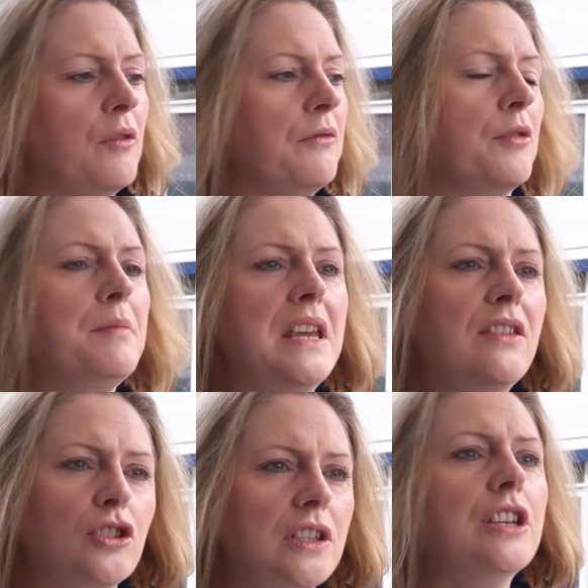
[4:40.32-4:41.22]
for me,
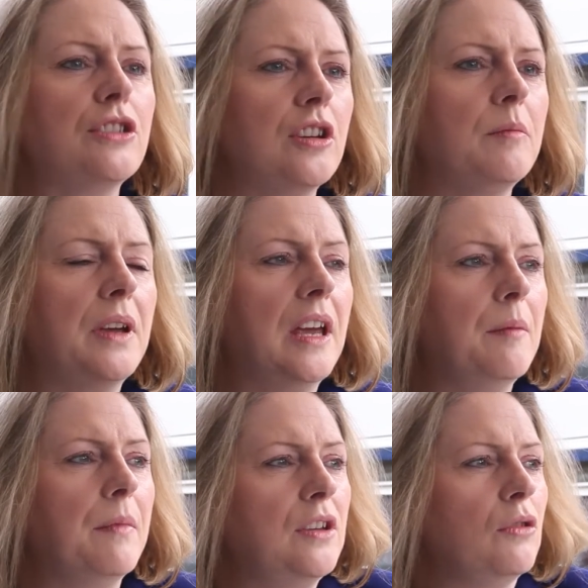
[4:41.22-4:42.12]
there's leadership.
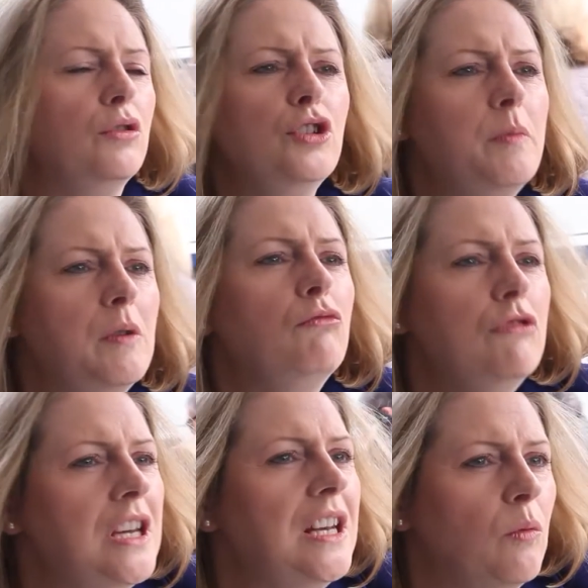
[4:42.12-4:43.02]
Who do we
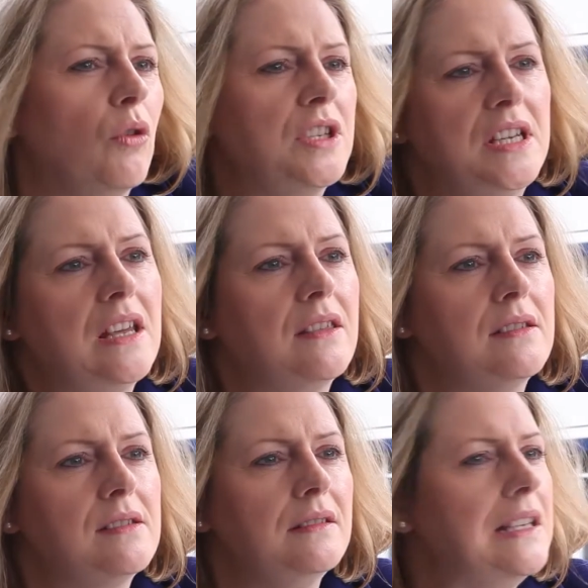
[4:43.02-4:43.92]
really want to
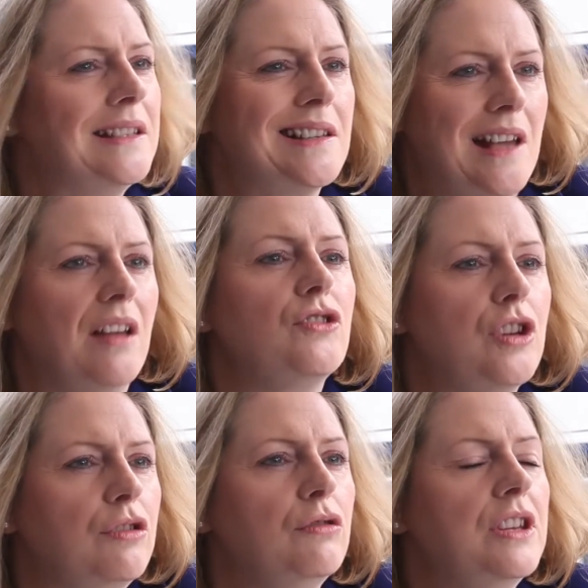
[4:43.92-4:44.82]
lead this country
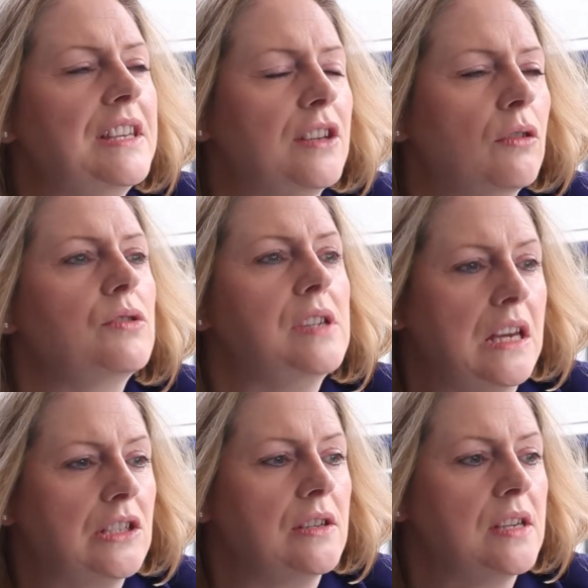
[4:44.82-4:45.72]
through these
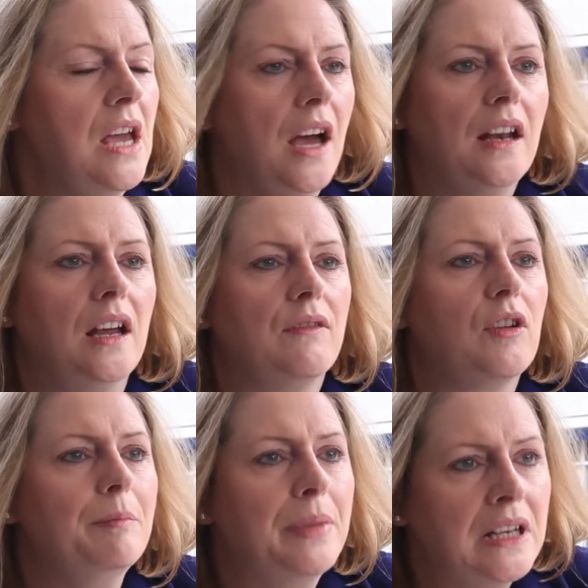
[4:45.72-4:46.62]
negotiations? And I have
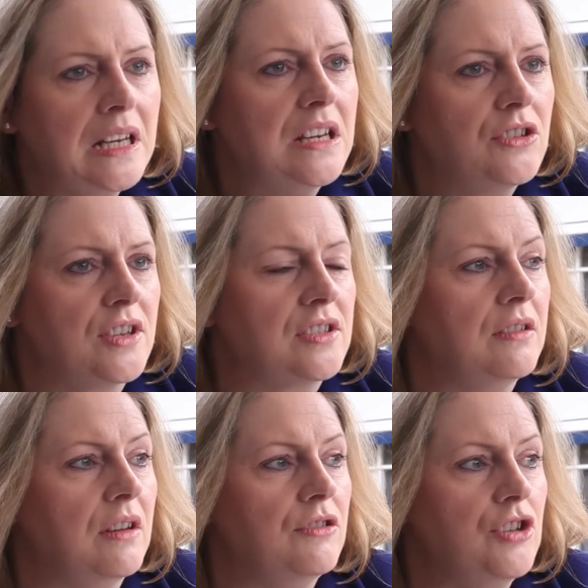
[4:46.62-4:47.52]
complete trust
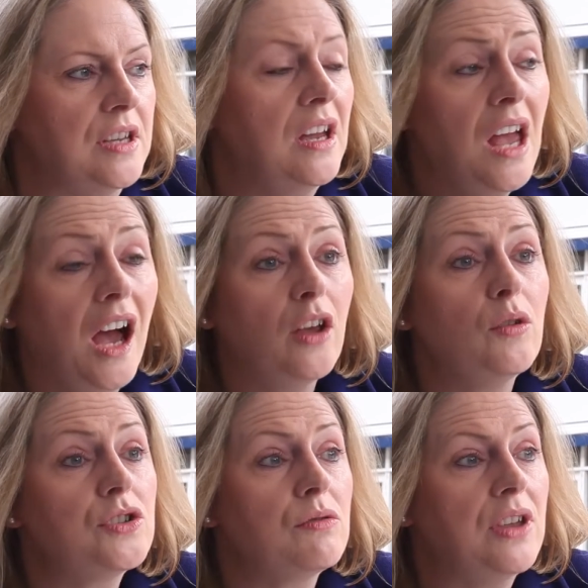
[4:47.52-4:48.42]
in Theresa. I
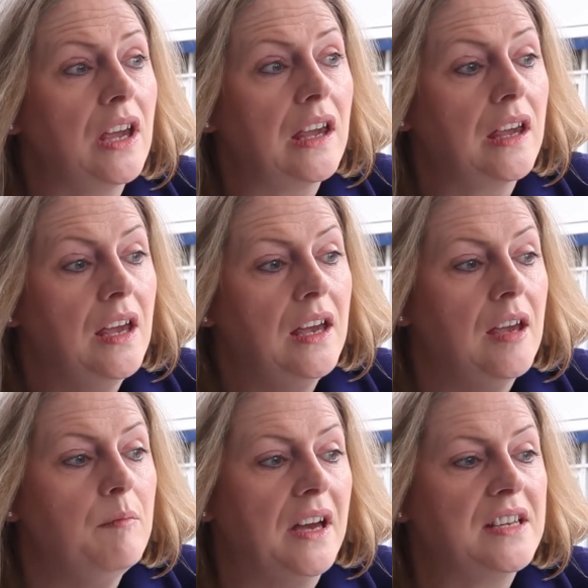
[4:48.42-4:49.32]
also think
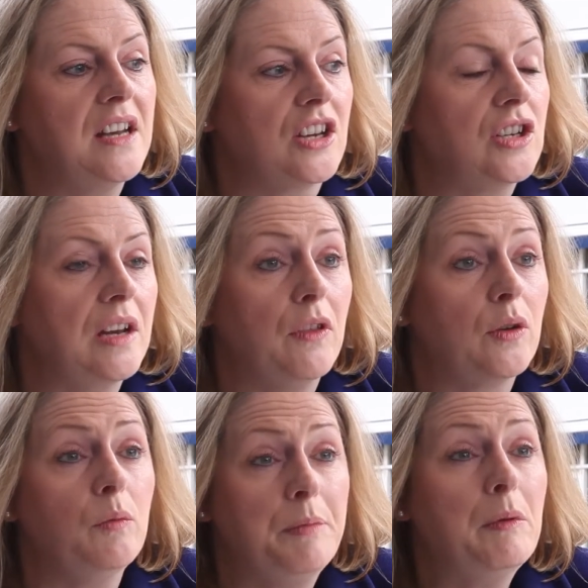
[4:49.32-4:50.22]
at a national level,
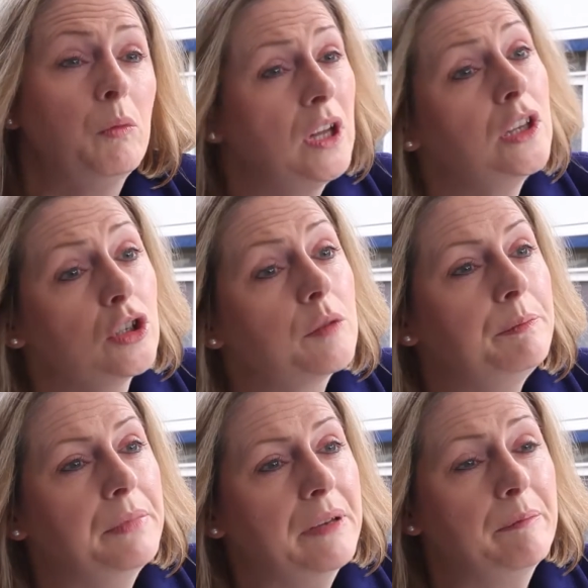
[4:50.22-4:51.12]
people will look
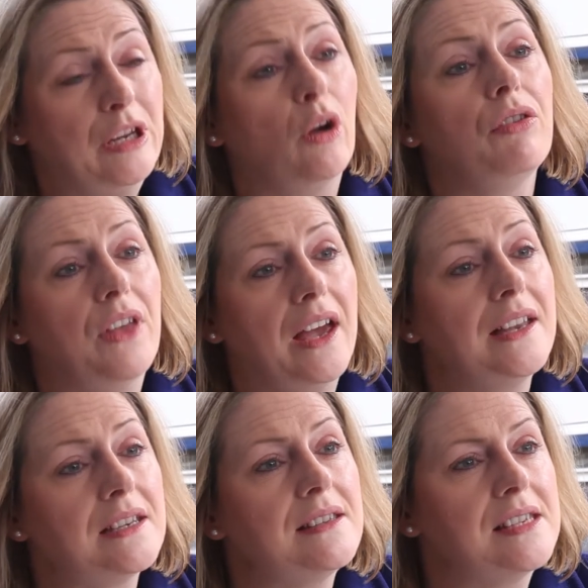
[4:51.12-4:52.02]
beyond
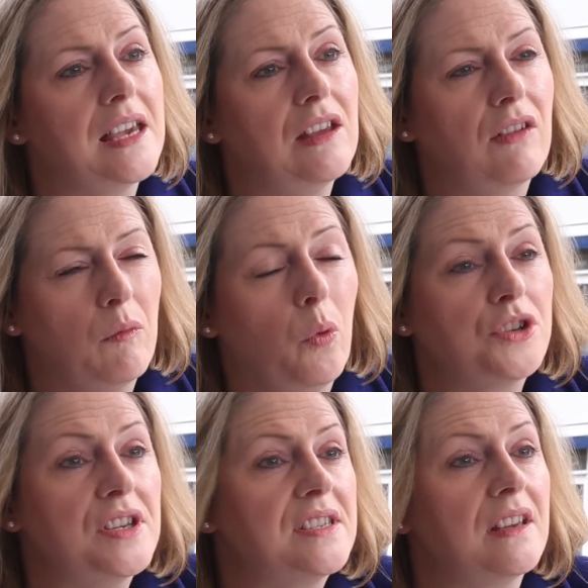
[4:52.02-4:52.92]
that and say, right,
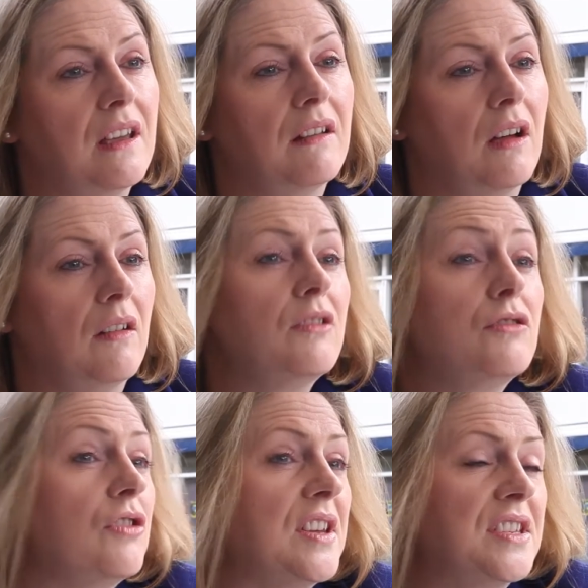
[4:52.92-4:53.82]
what is it,
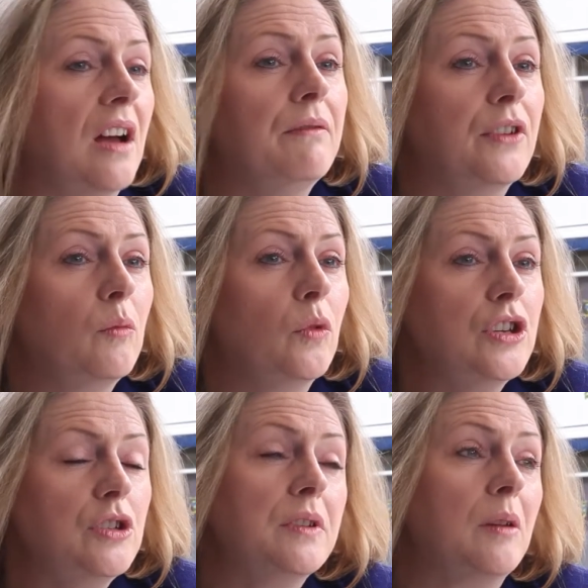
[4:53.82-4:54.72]
do they stand for, and will they
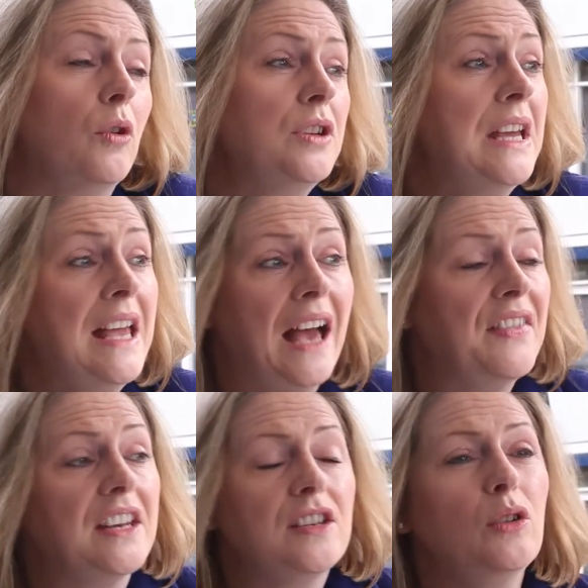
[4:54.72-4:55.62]
do what I want? And
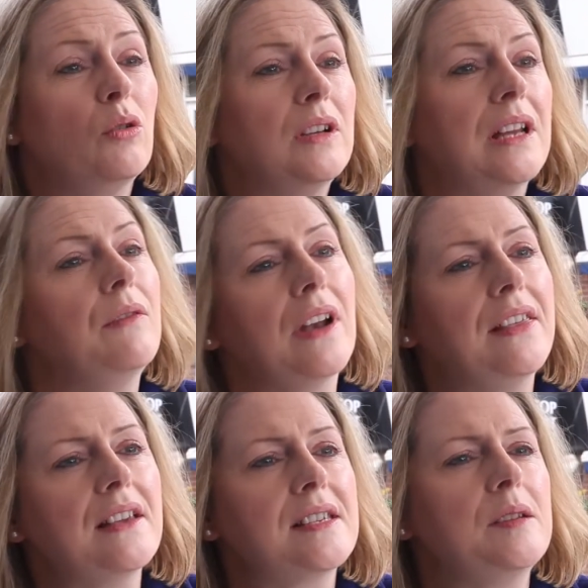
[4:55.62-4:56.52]
then at a local level, I
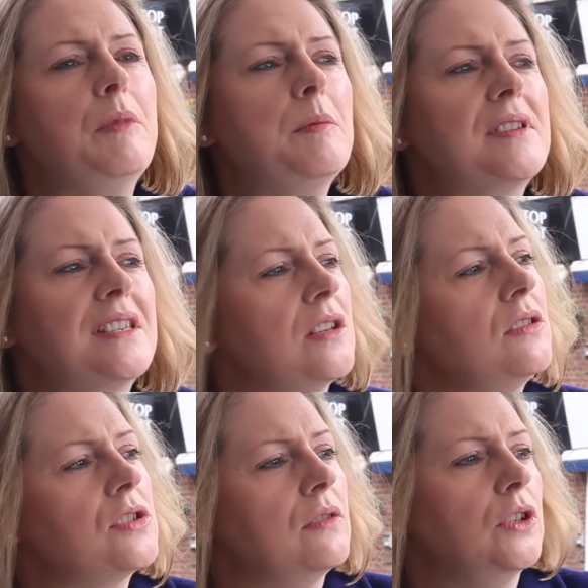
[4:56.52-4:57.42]
think people still
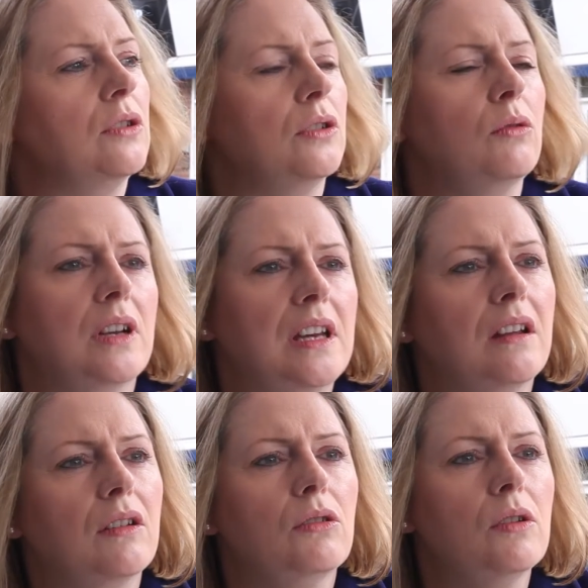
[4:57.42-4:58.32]
sort of look locally
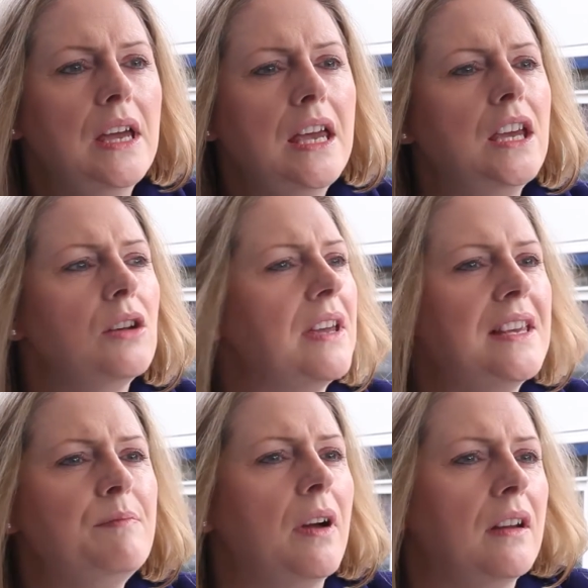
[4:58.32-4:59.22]
and go,
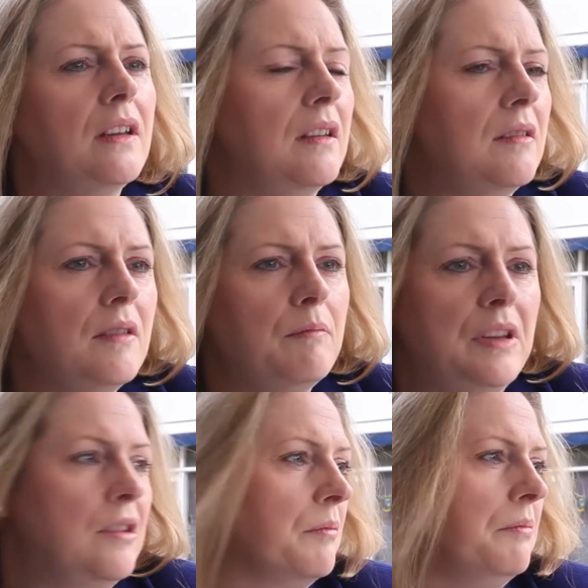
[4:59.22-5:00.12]
is my
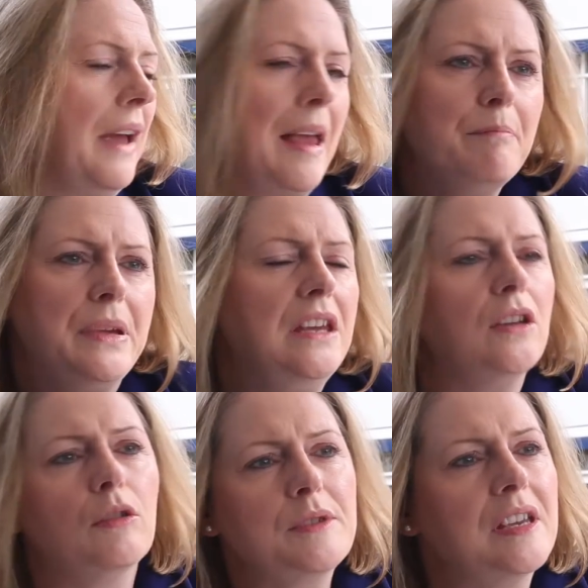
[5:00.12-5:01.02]
MP
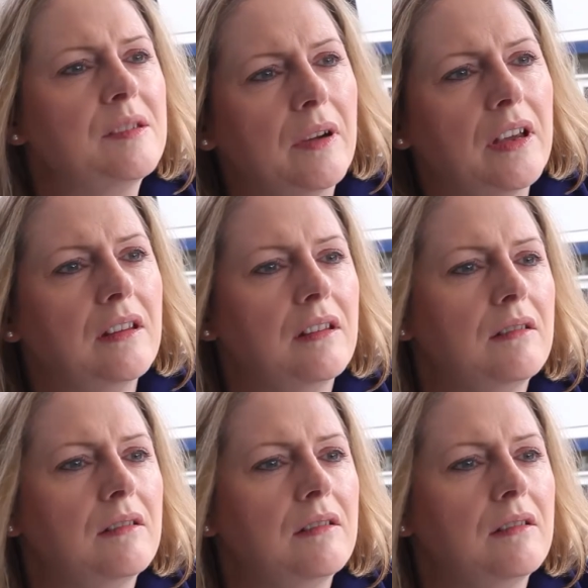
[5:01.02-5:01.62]
or is my